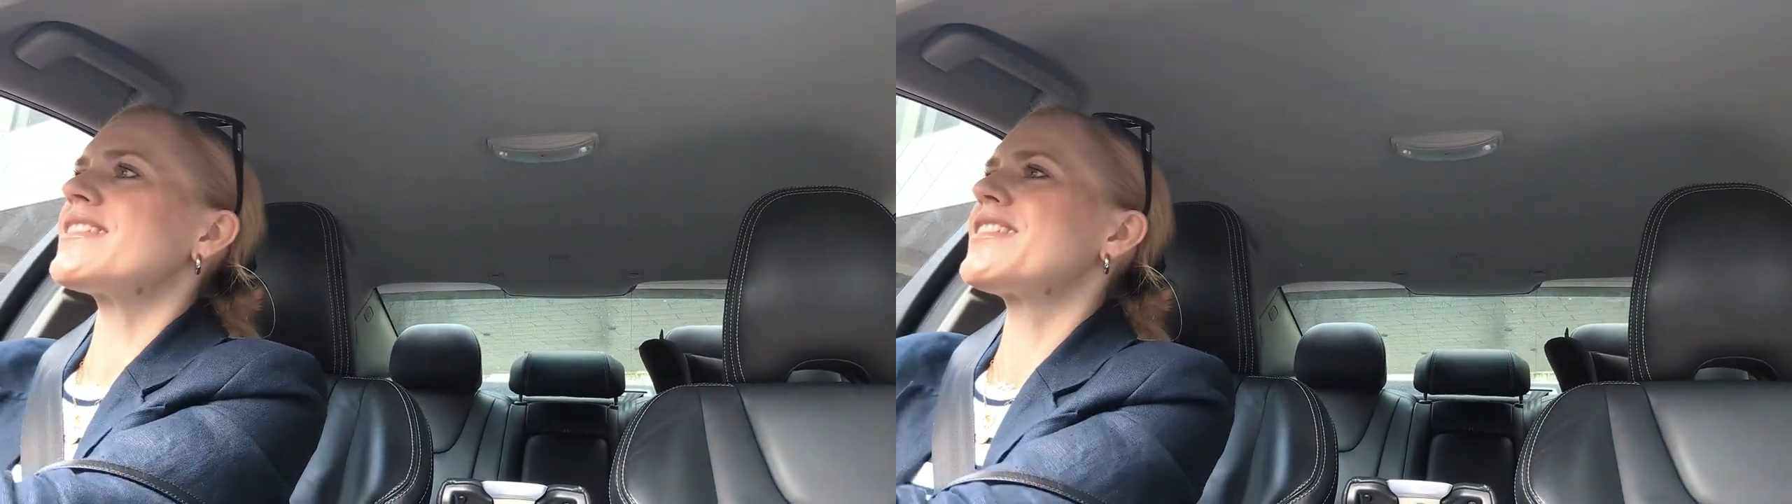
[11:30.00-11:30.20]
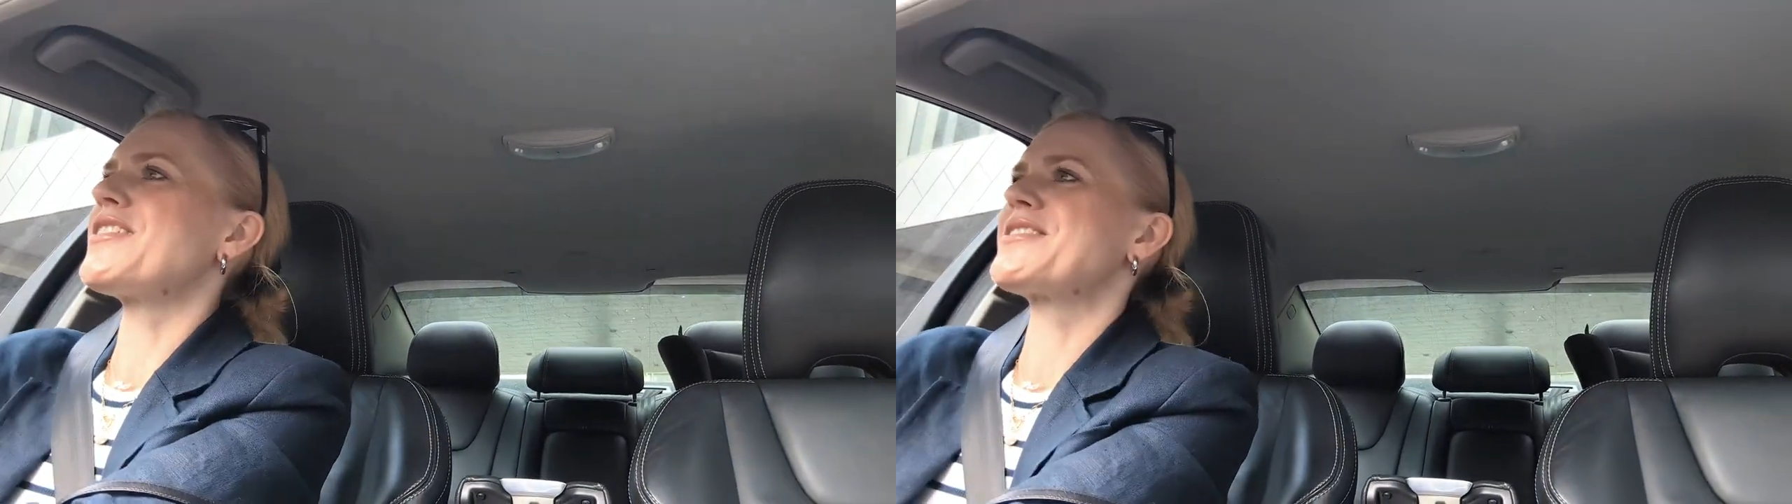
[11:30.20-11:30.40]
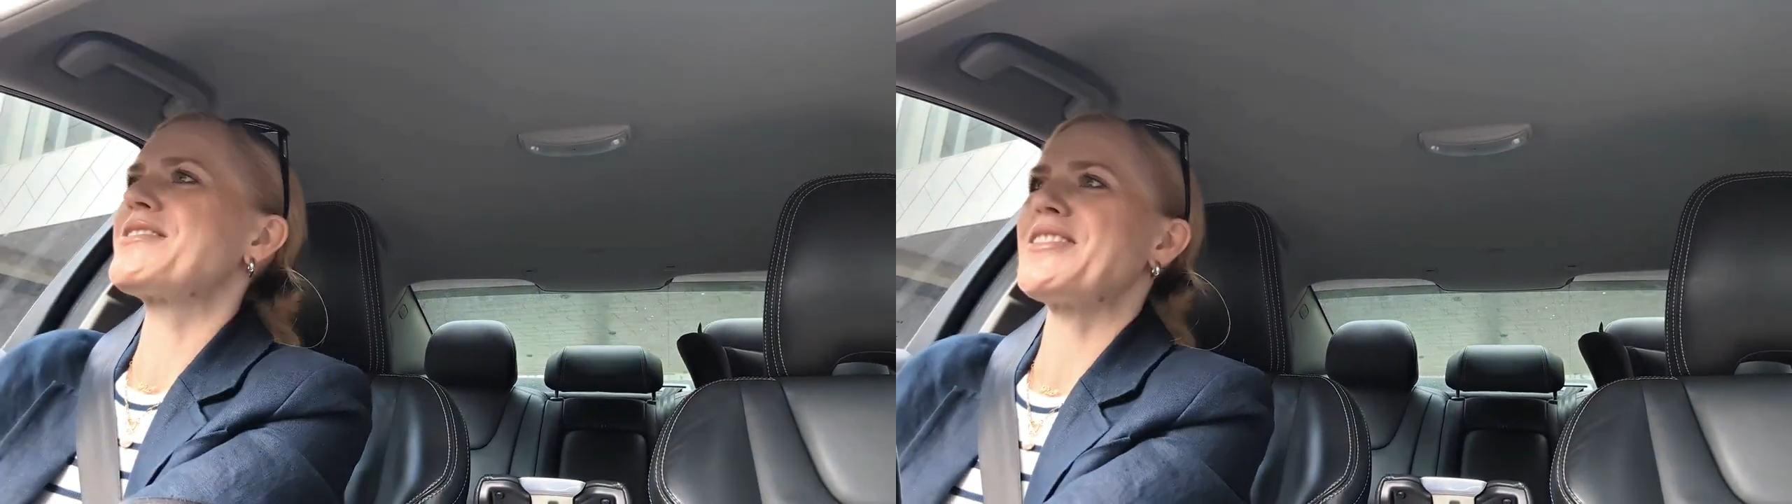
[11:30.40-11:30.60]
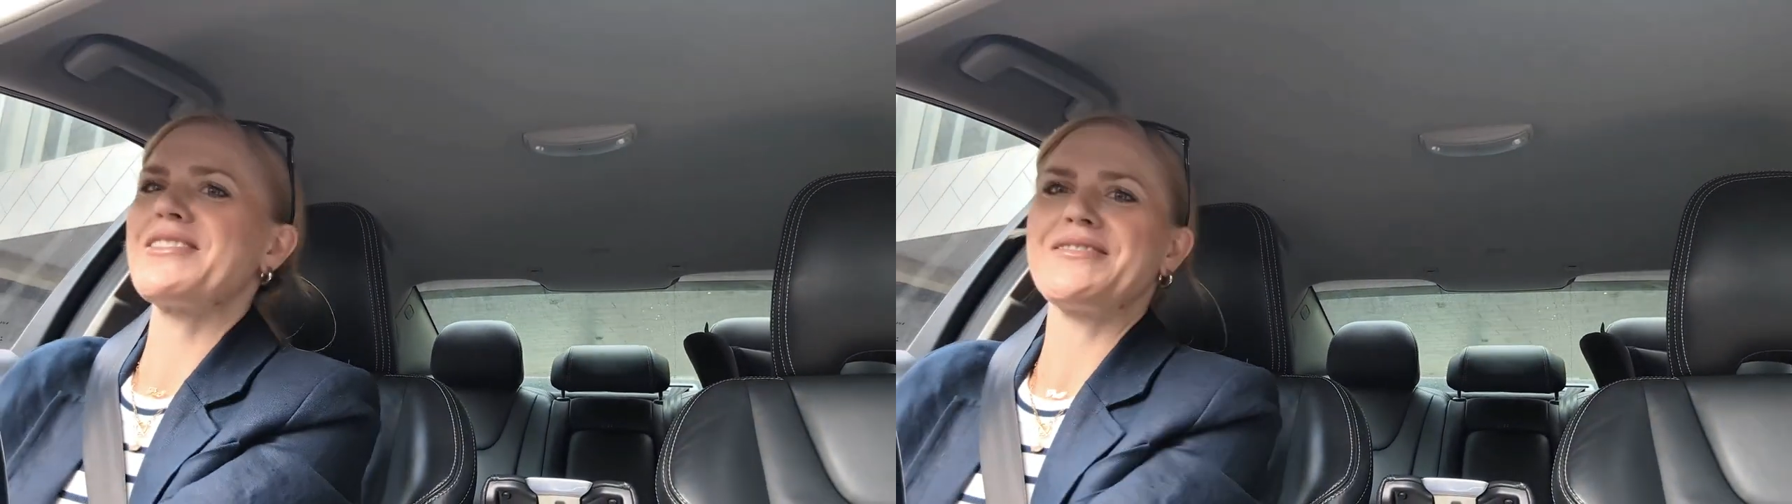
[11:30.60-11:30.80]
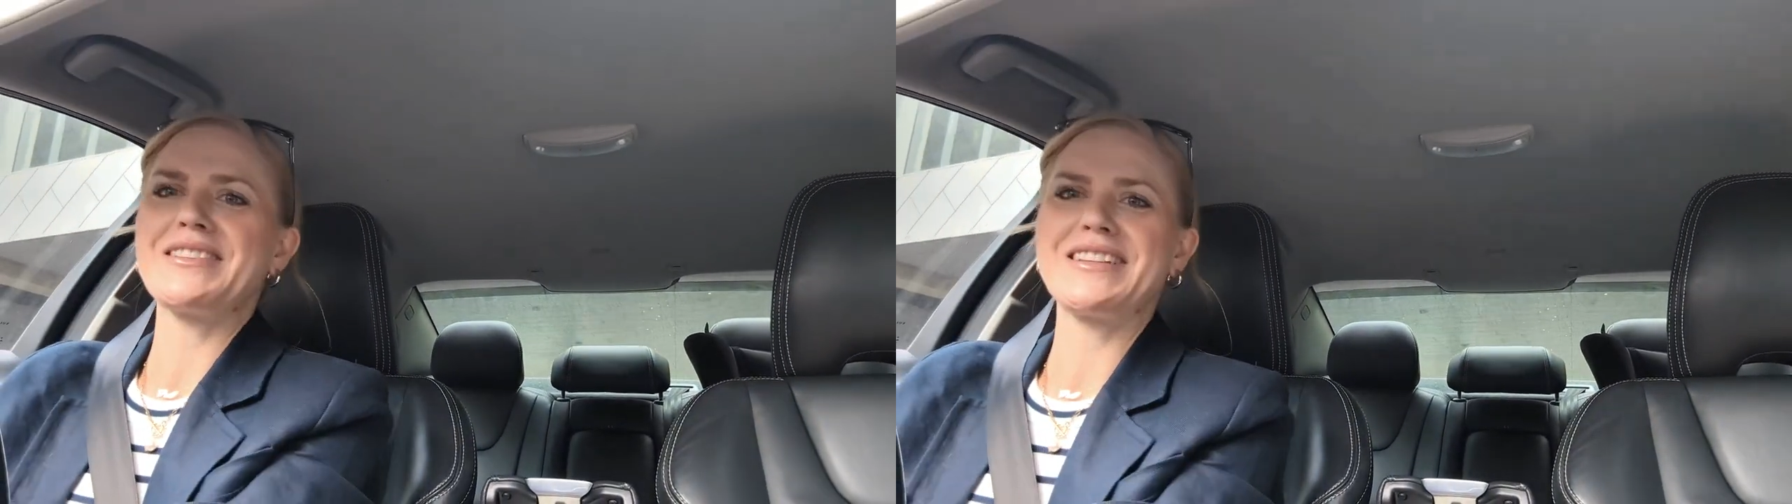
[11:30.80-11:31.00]
Those who don't know
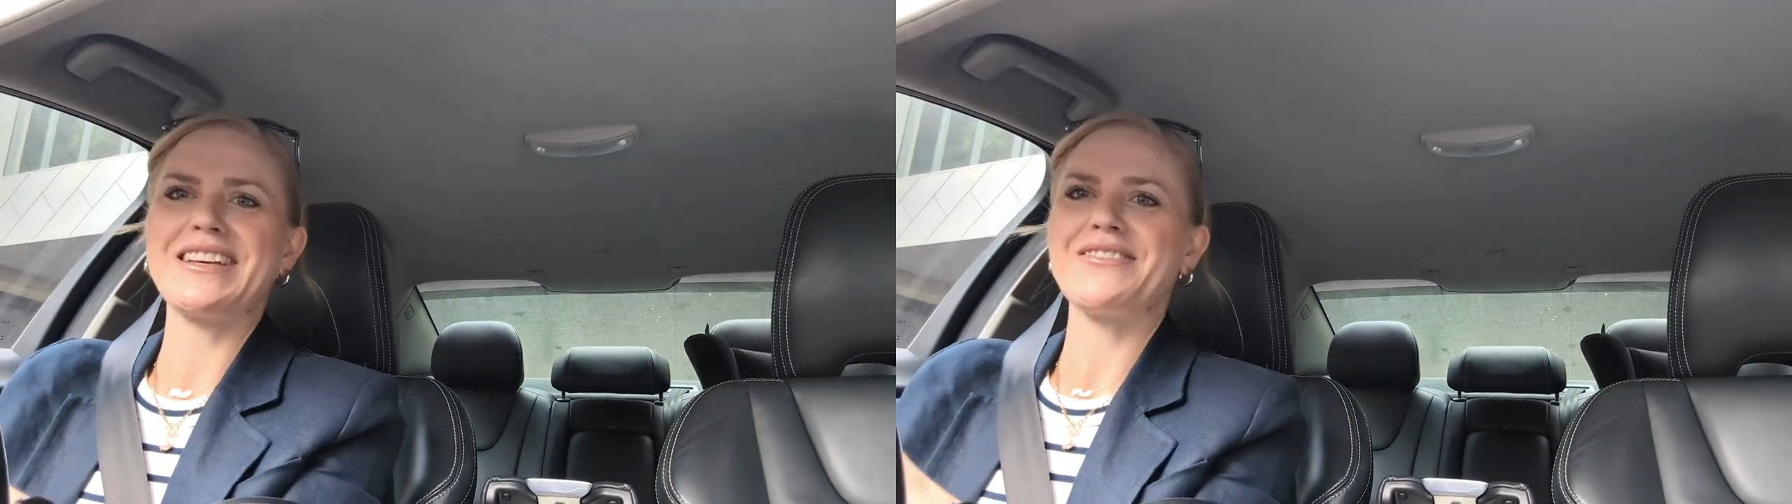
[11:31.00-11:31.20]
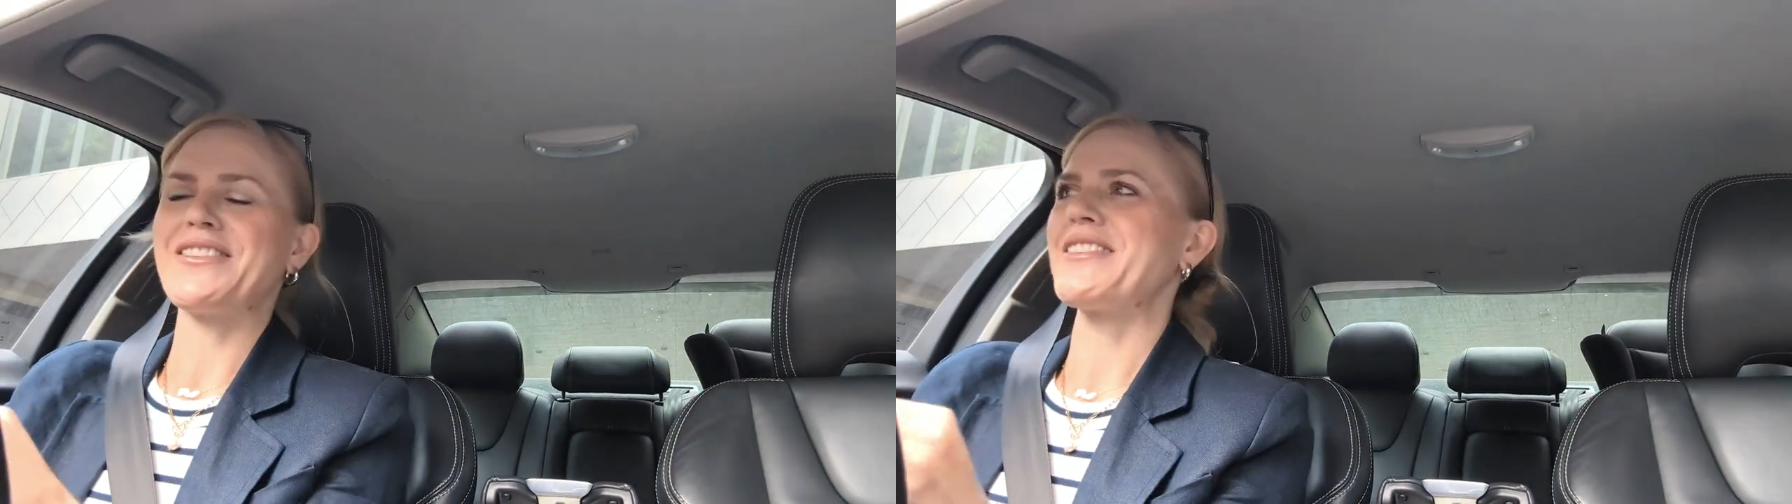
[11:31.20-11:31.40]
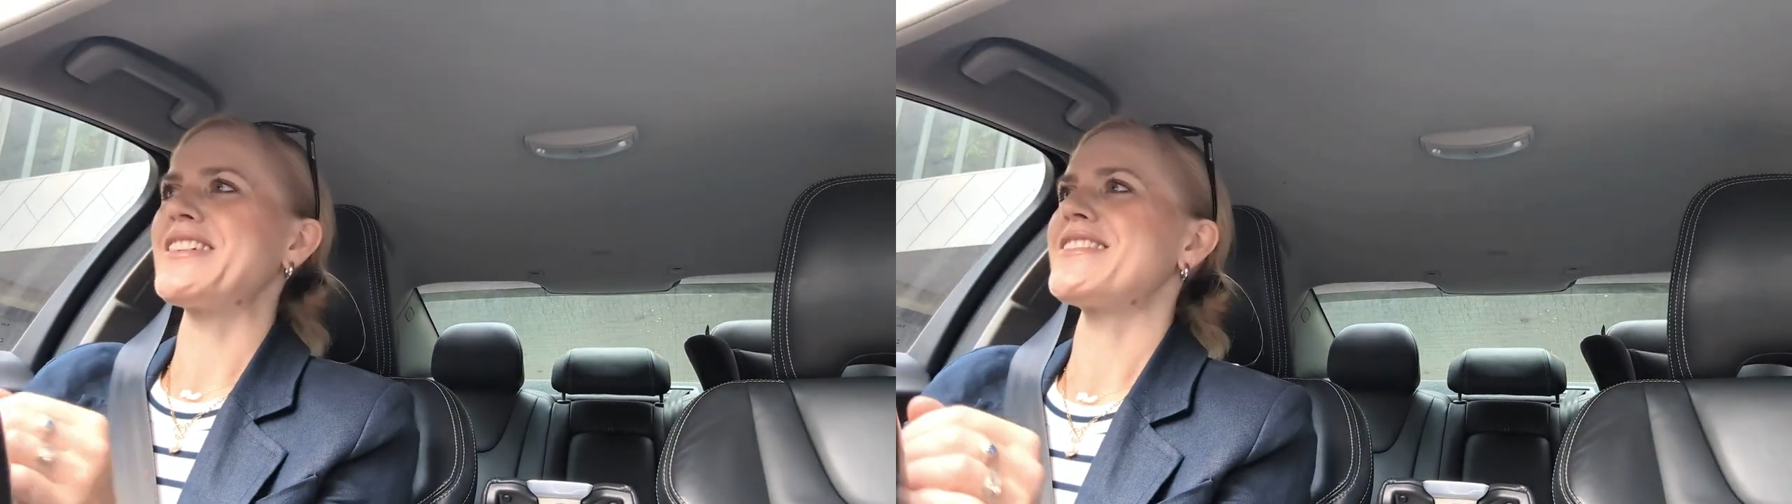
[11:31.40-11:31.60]
what DFO is,